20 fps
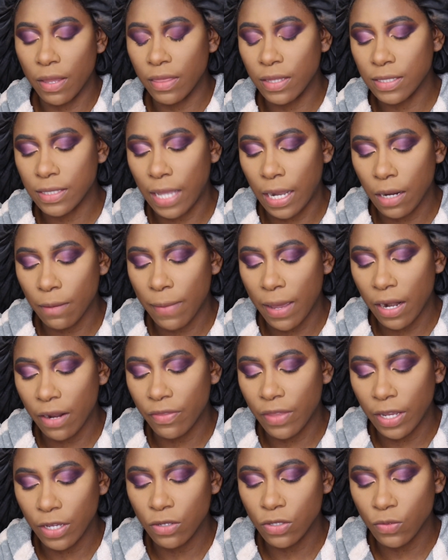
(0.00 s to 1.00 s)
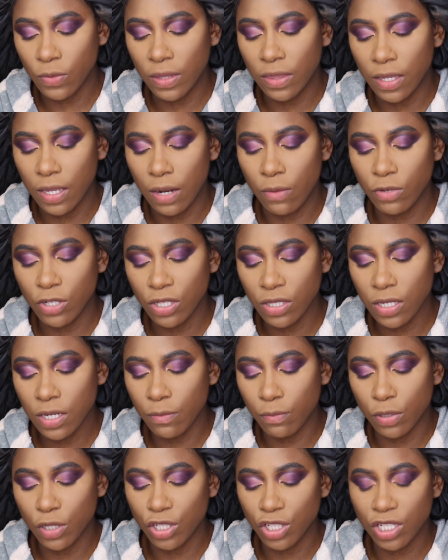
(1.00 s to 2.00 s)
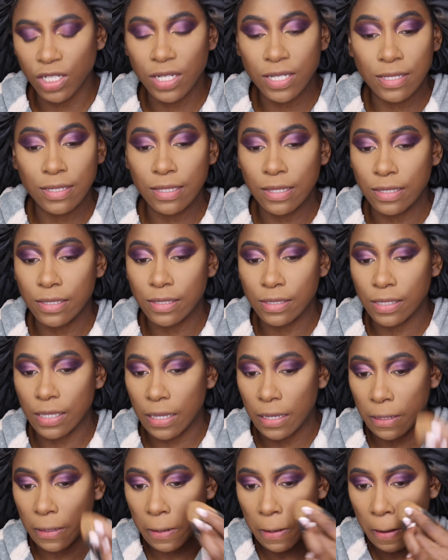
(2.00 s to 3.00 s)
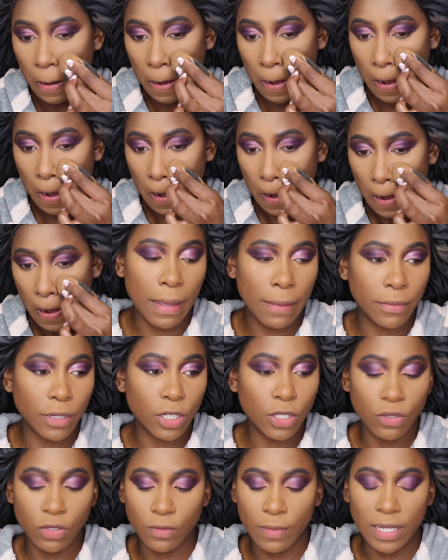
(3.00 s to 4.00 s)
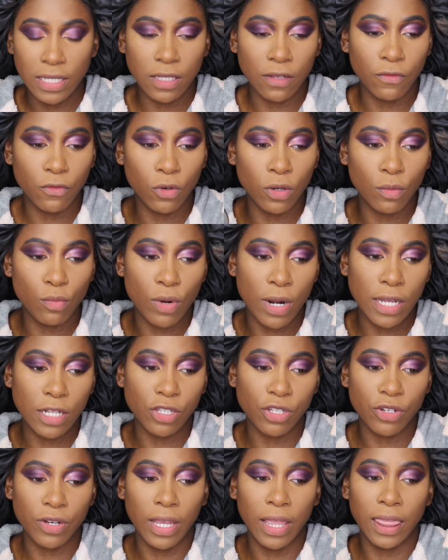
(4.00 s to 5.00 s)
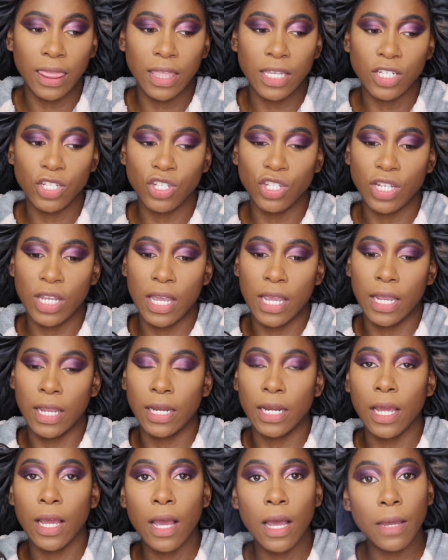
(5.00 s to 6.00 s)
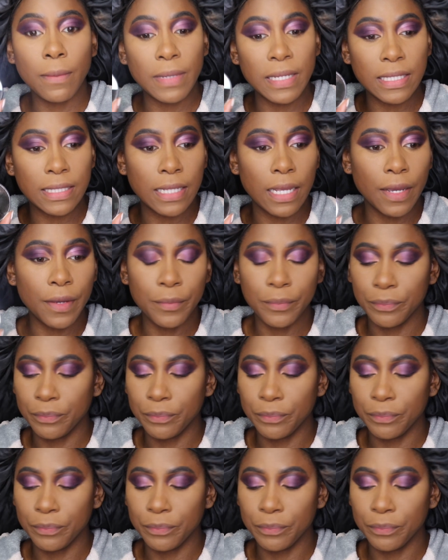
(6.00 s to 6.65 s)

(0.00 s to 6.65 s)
the setting powder that I use with it, and we're just gonna push it into the skin. I'm gonna use my Sephora bronzer in the shade Ibiza.